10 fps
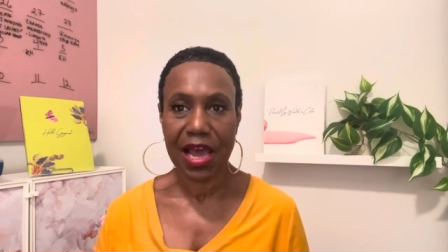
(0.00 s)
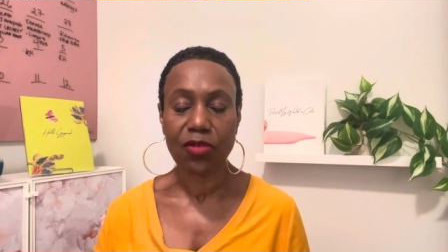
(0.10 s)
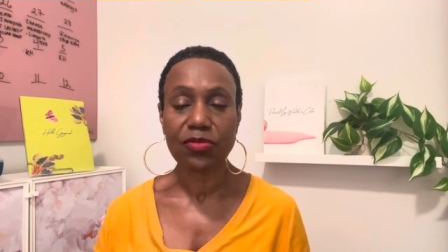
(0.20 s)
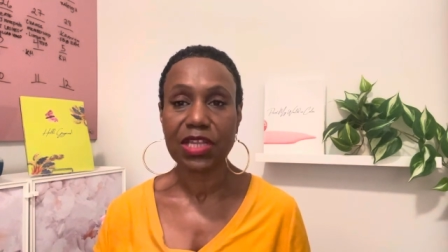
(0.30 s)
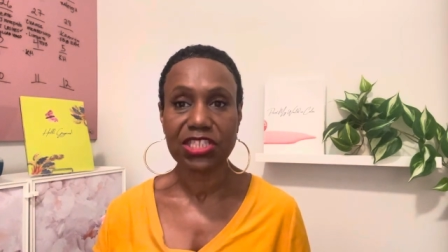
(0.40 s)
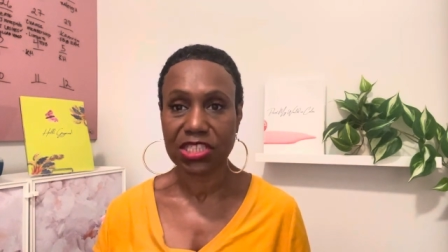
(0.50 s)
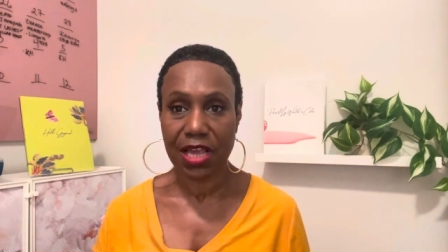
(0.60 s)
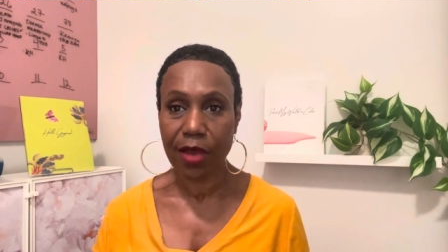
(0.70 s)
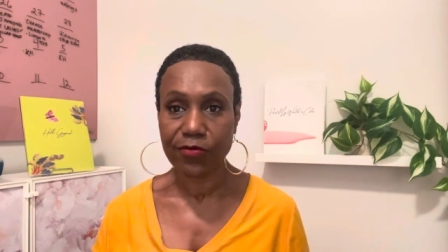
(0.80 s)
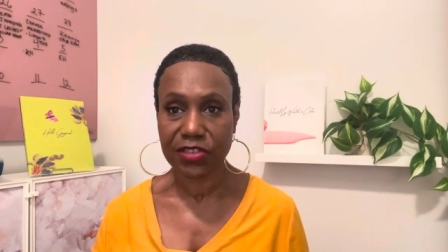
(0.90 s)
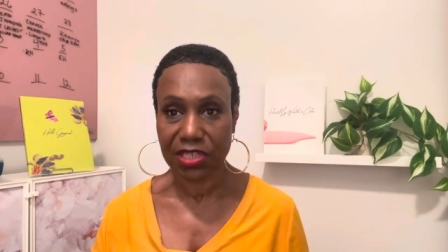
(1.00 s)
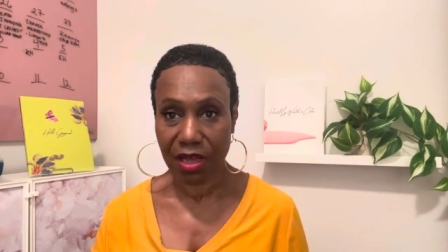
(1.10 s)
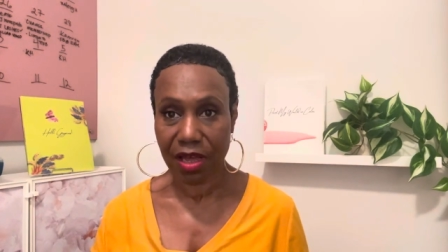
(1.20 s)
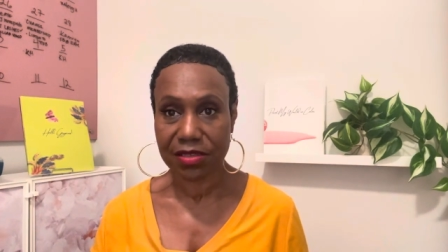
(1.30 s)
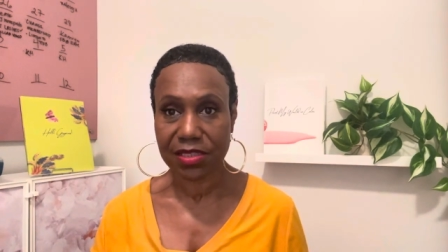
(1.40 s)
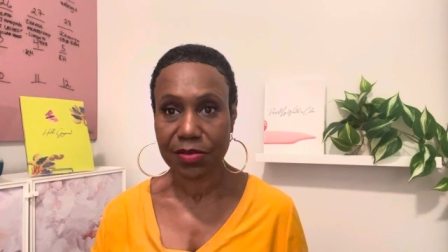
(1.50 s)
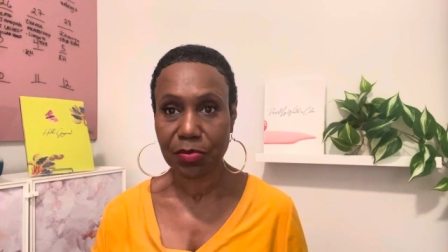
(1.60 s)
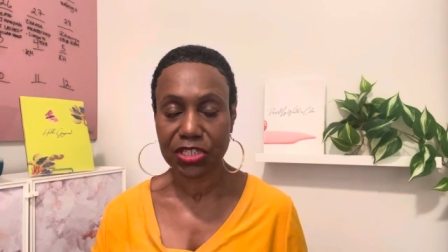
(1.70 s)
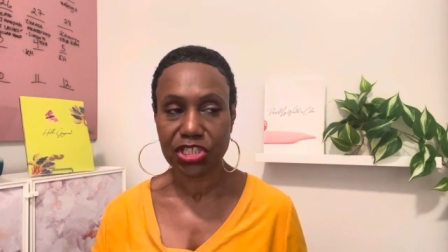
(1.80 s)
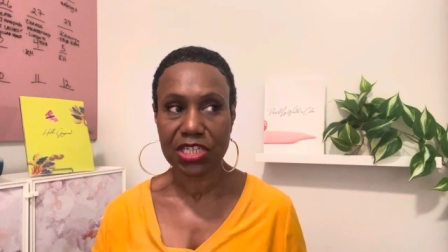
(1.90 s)
I don't think she ever does,
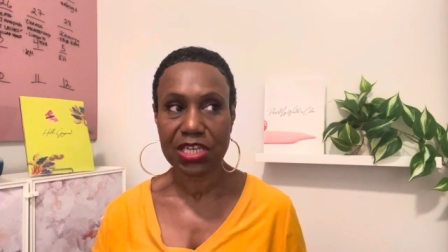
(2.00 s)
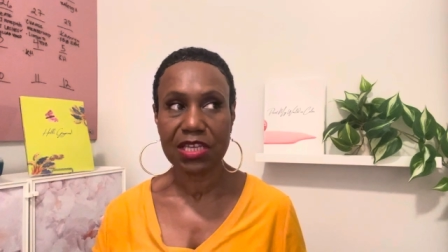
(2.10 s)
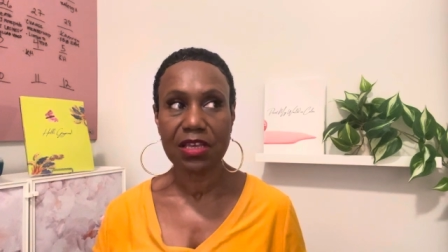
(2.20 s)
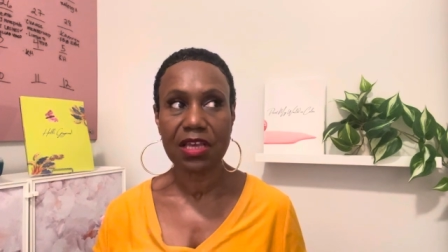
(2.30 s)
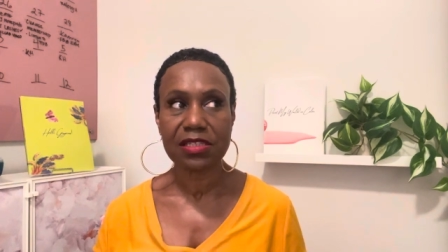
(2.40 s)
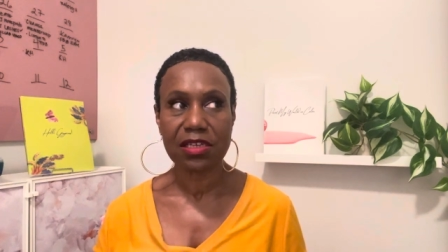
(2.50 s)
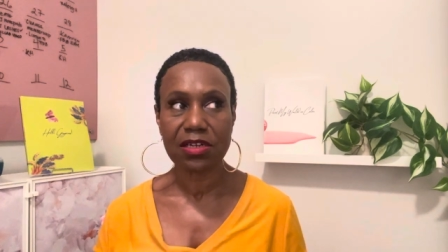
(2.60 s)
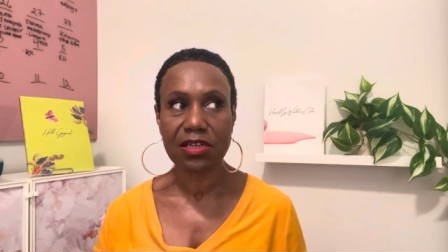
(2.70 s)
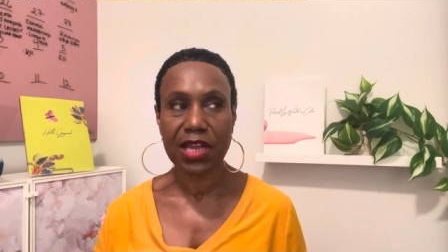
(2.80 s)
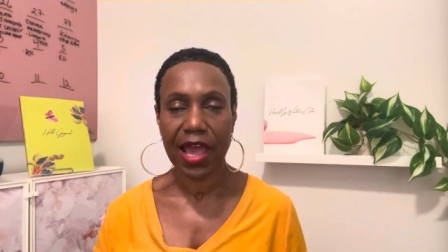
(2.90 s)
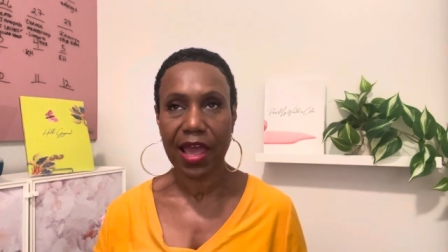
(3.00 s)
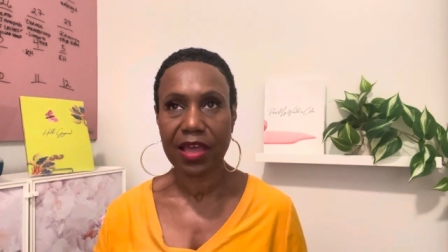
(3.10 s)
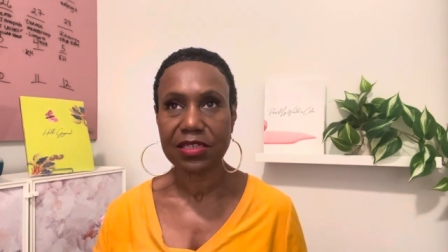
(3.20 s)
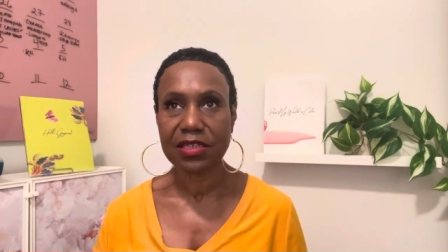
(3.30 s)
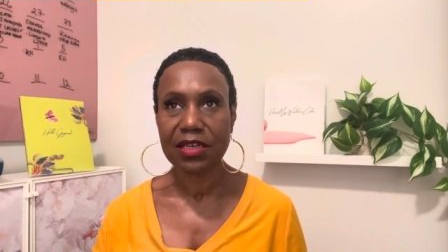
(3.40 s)
but she is good at